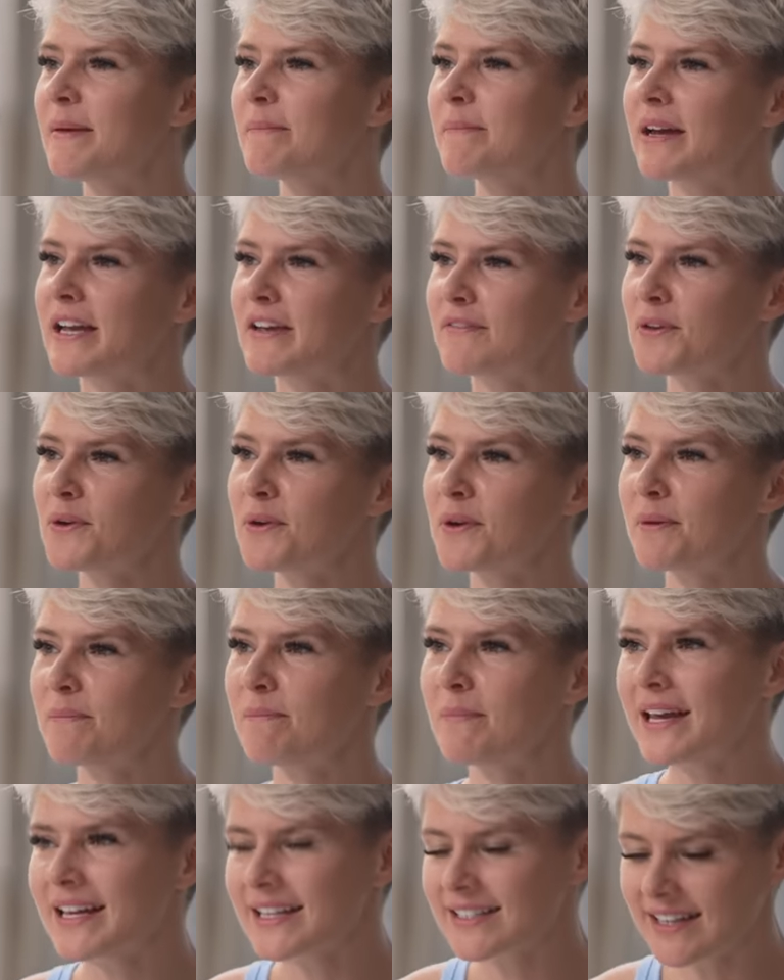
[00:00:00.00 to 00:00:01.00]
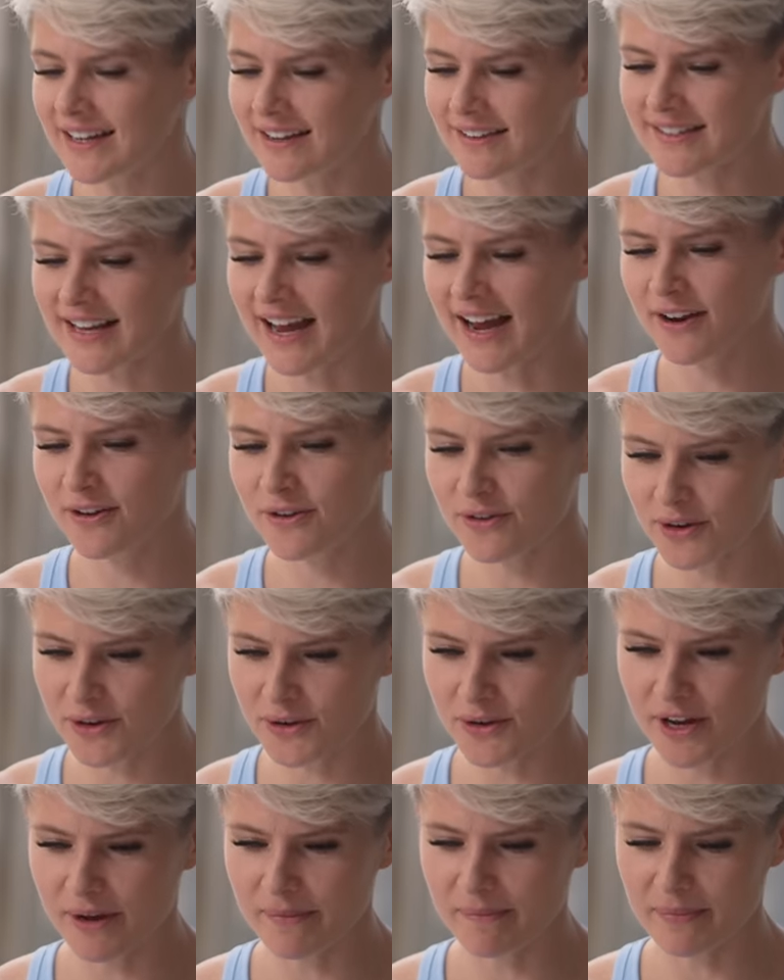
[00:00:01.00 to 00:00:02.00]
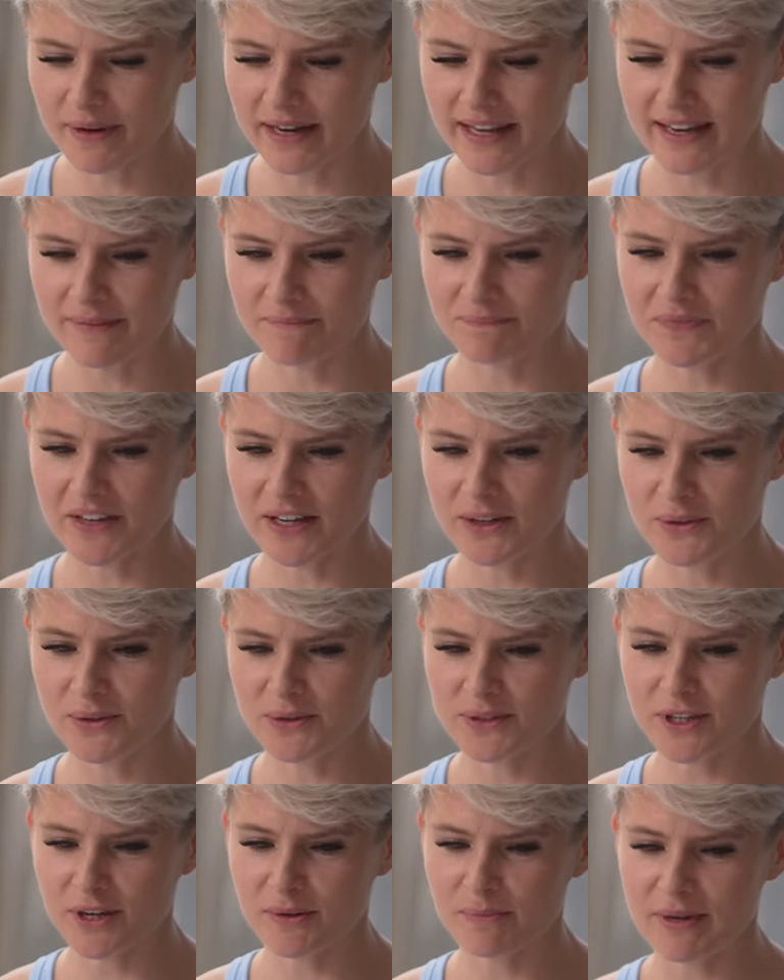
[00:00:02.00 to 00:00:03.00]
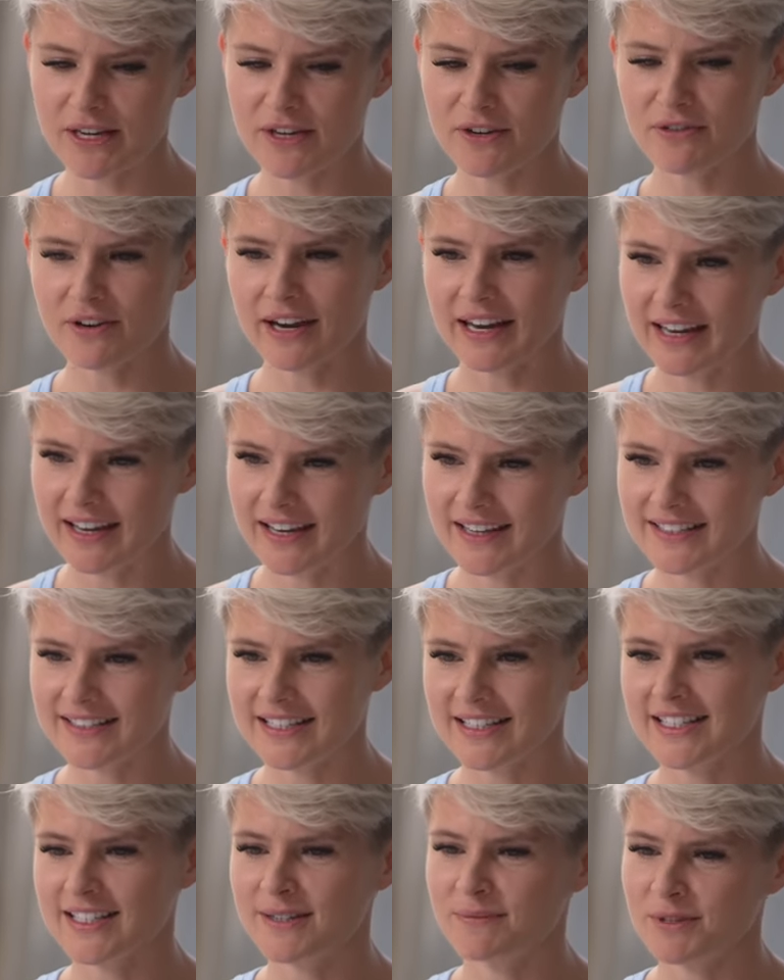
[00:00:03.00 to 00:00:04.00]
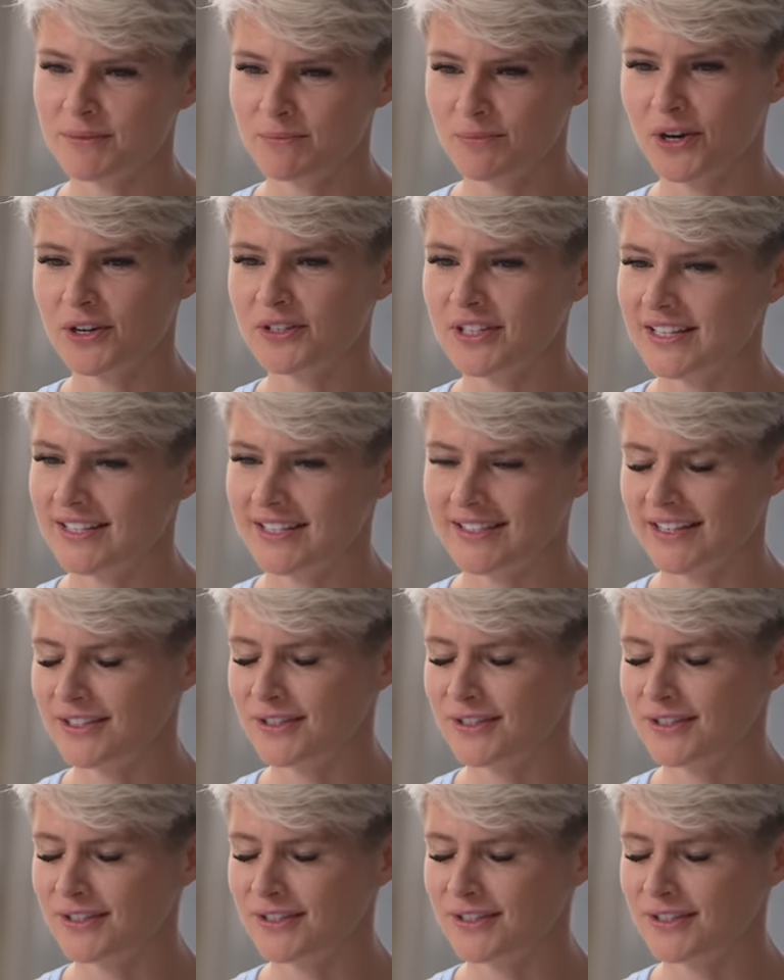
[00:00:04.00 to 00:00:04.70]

But if you can make sales and grow your company and also be creating systems and processes,